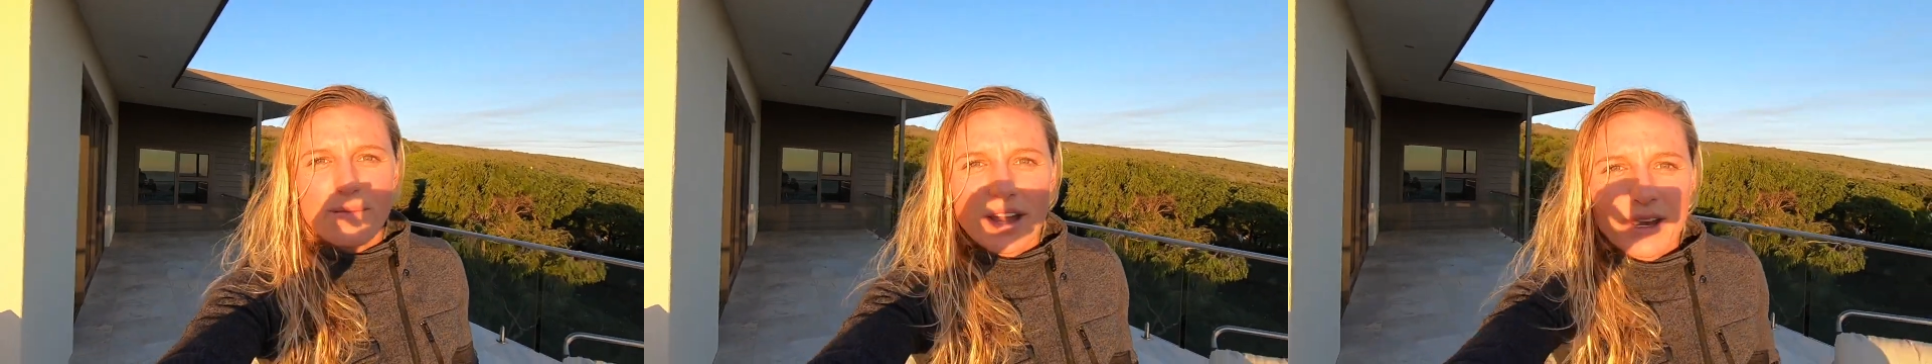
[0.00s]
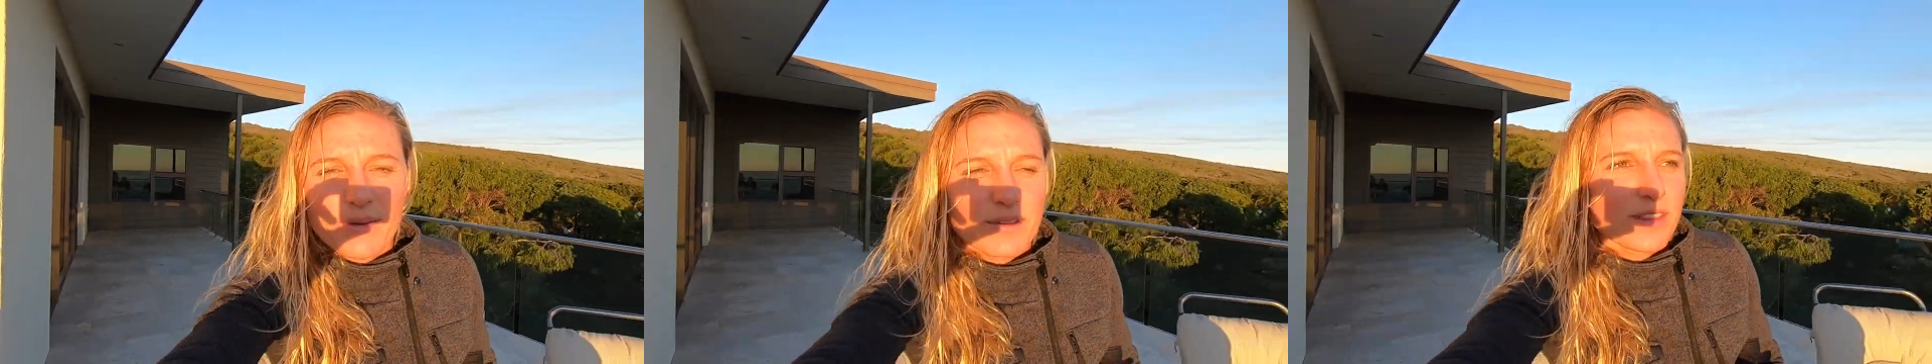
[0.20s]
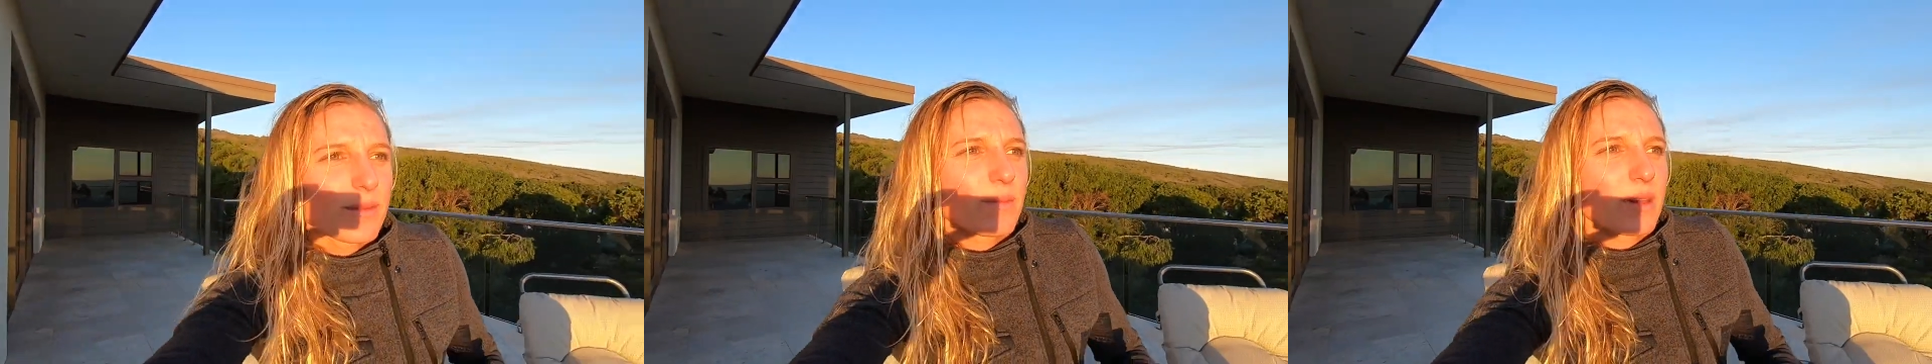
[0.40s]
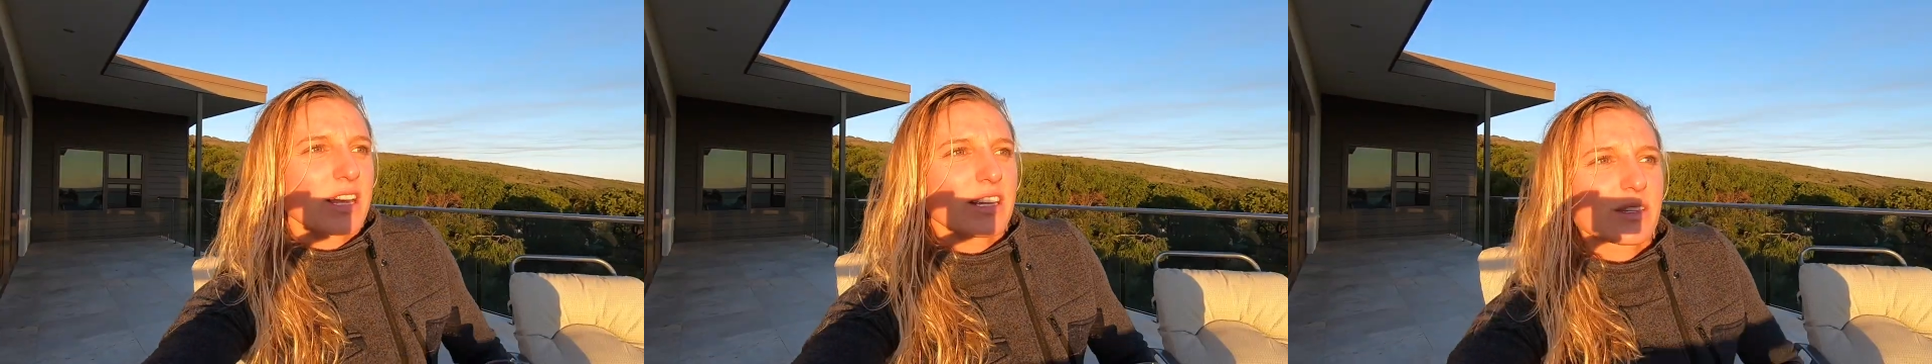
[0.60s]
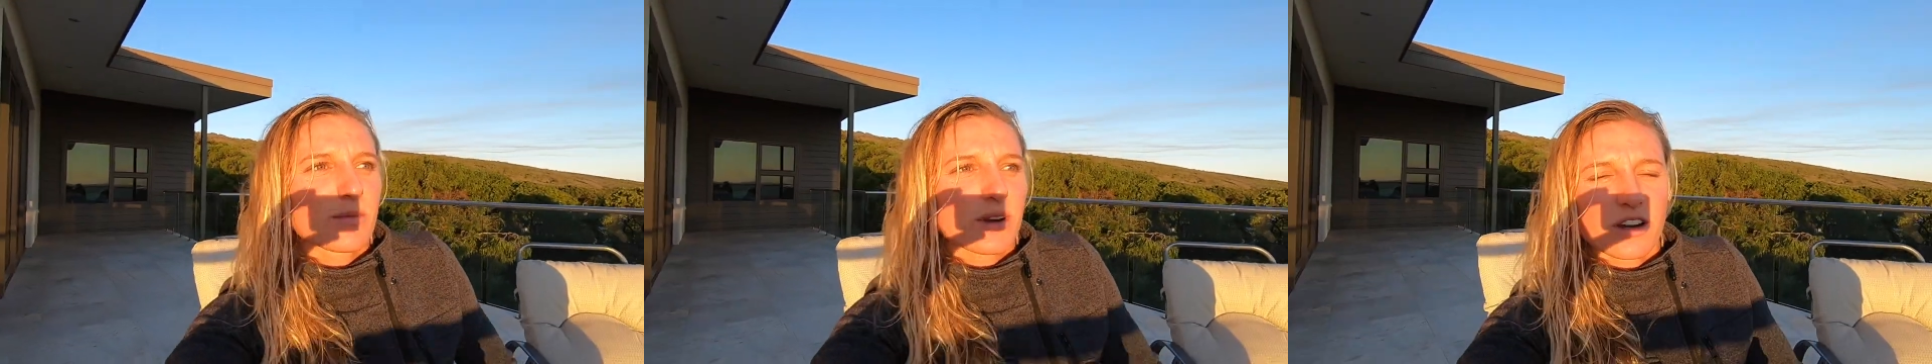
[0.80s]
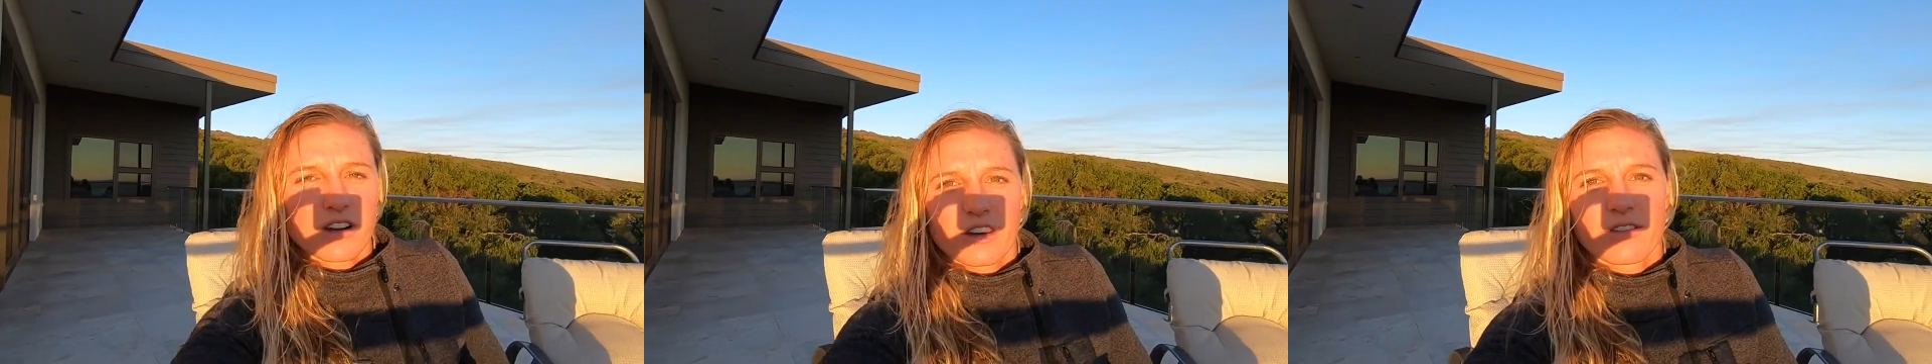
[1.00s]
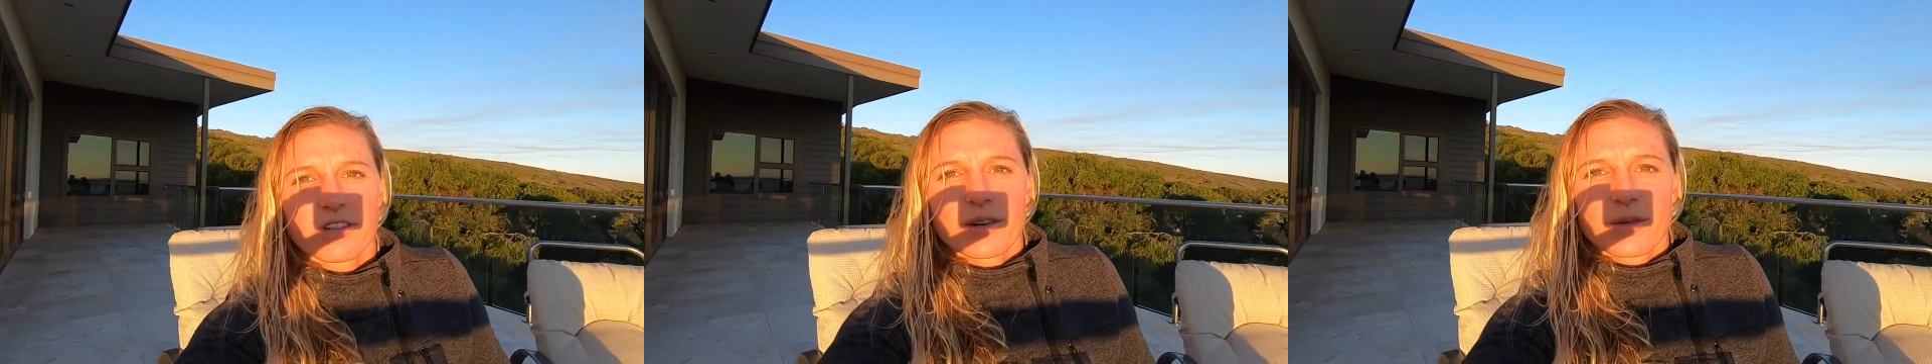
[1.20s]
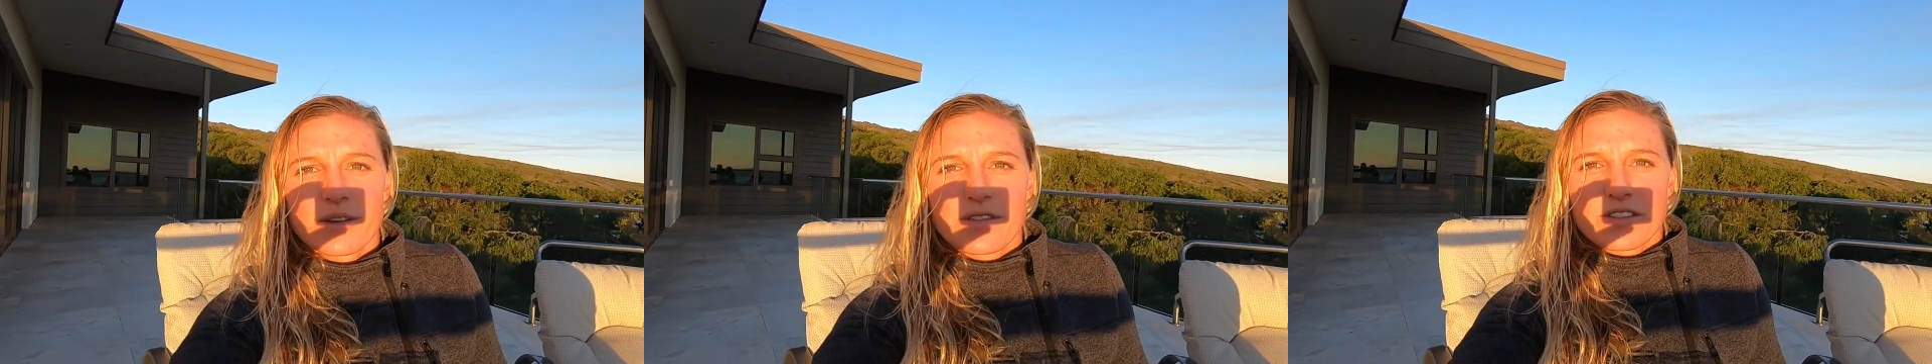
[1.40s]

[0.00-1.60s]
It might have been the best smart river